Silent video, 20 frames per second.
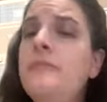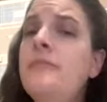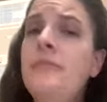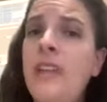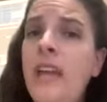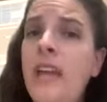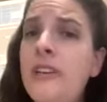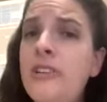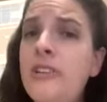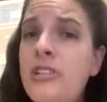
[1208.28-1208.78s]

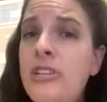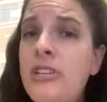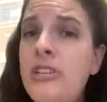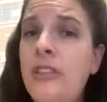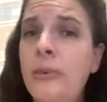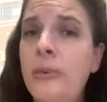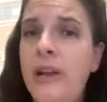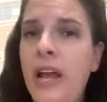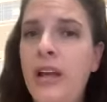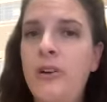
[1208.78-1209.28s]
Here's
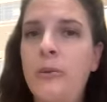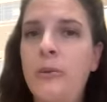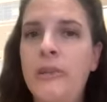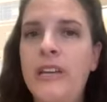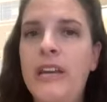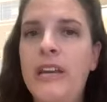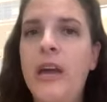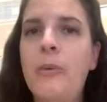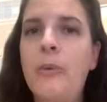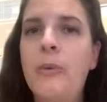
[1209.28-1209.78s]
another one. I
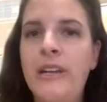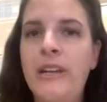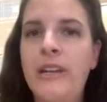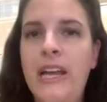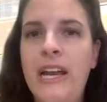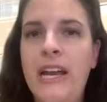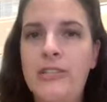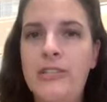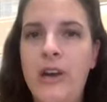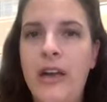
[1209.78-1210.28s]
normally get, when can
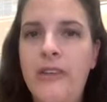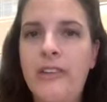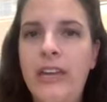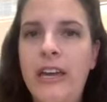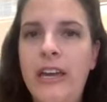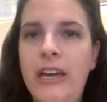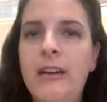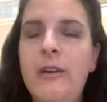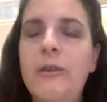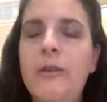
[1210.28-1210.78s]
I drive
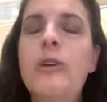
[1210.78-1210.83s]
again?